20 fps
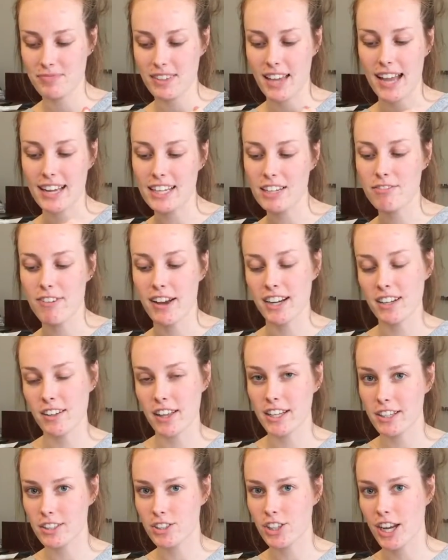any
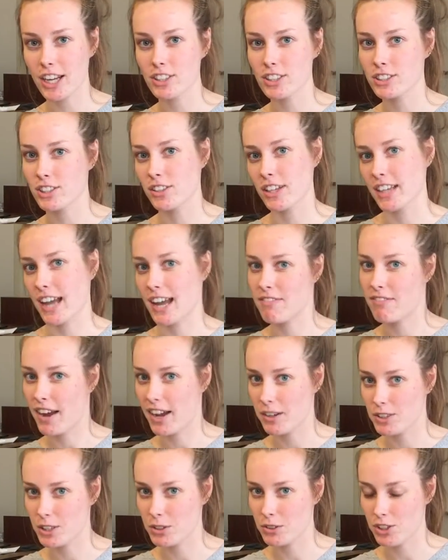ventilator changes or like
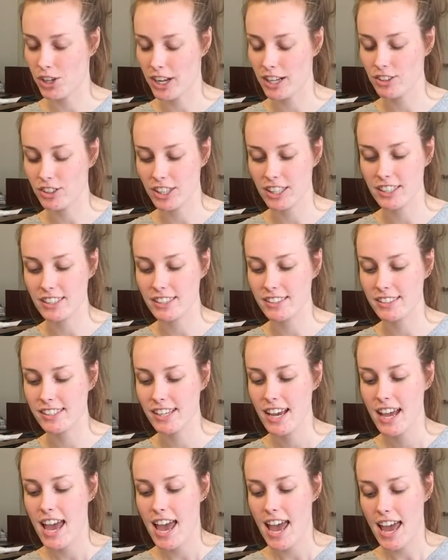FiO2 changes,
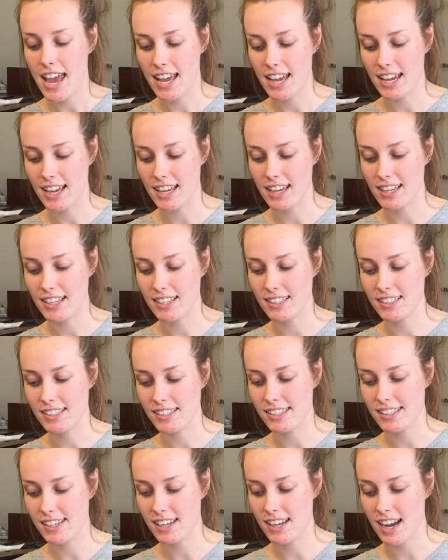and
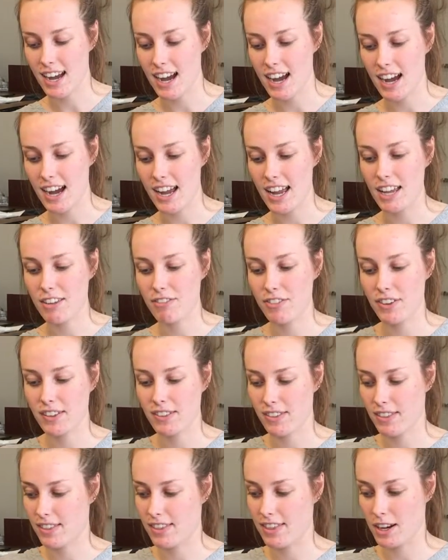if
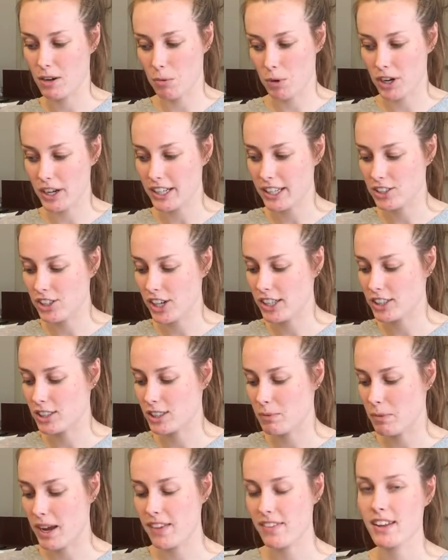there were any changes
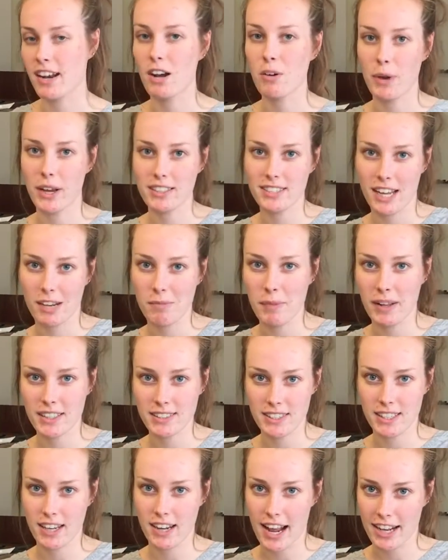made, then I'll wait 10 minutes
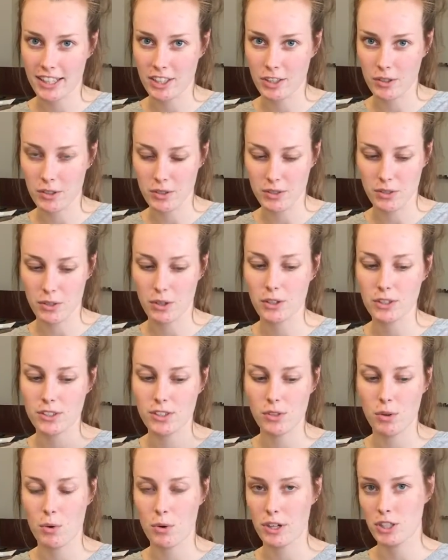to get accurate
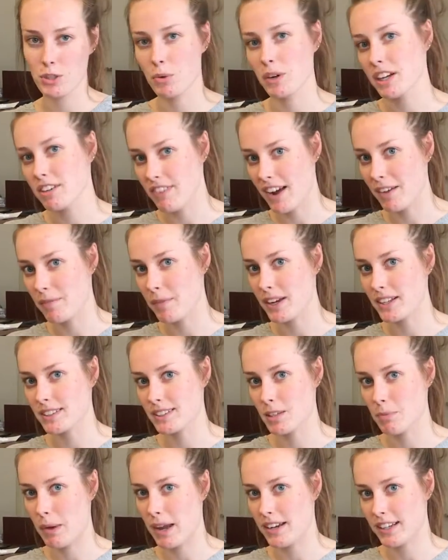results, or 25 minutes
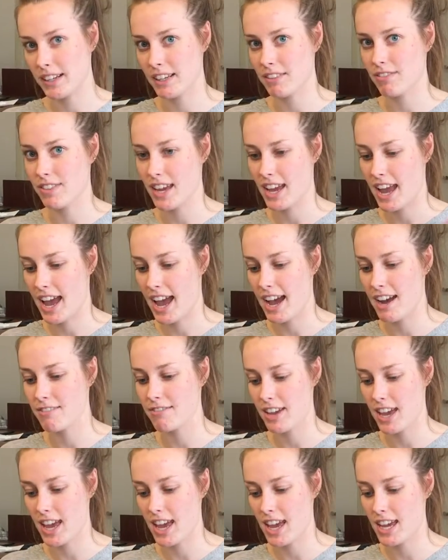depending if they have
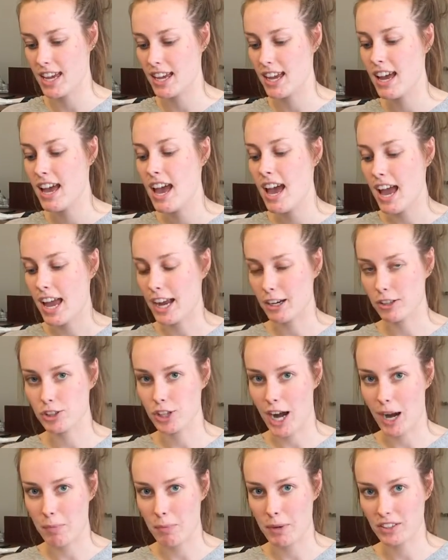a air
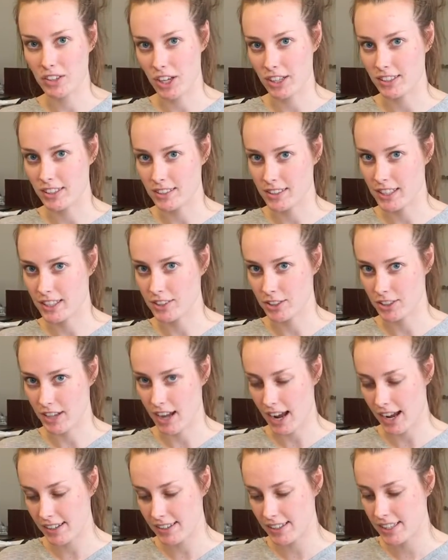trapping lung disease or
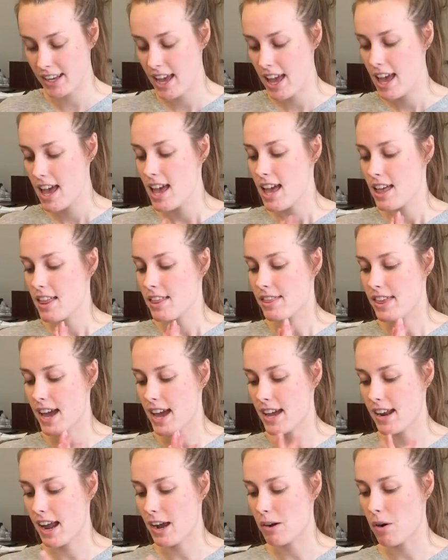not.
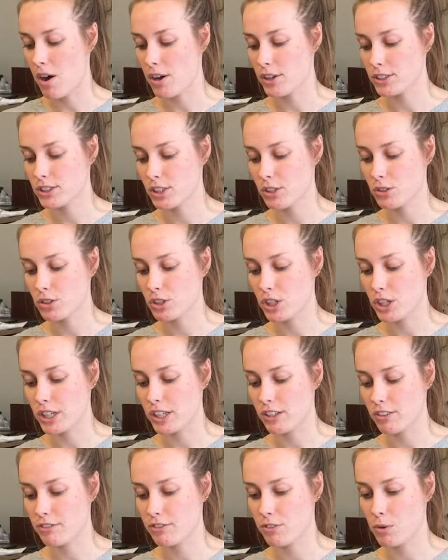Then I will also
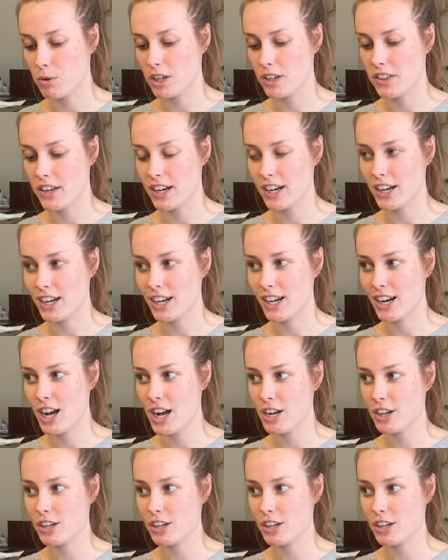look for their